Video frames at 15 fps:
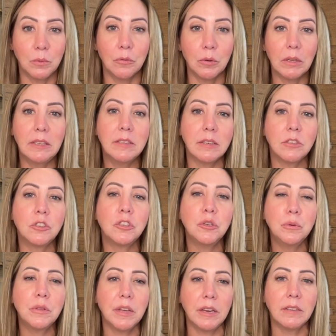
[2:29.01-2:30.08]
we've really done
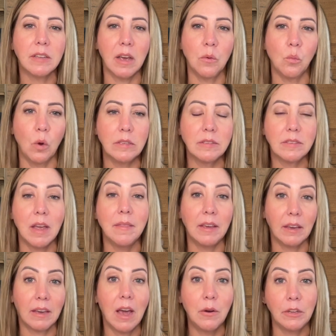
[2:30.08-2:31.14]
2 things at once, and
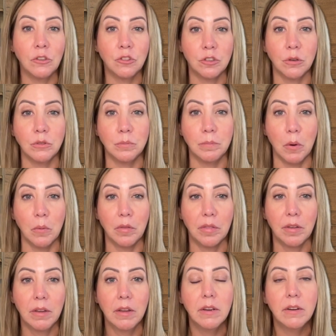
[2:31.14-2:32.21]
the accounting shows
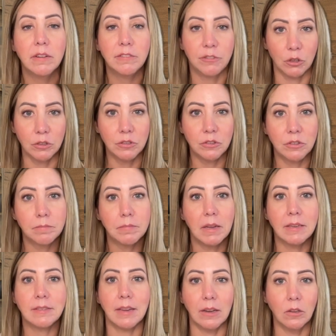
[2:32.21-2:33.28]
both. First,
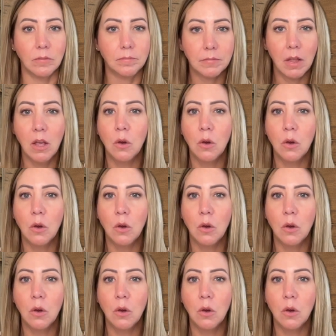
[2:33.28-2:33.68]
a sale.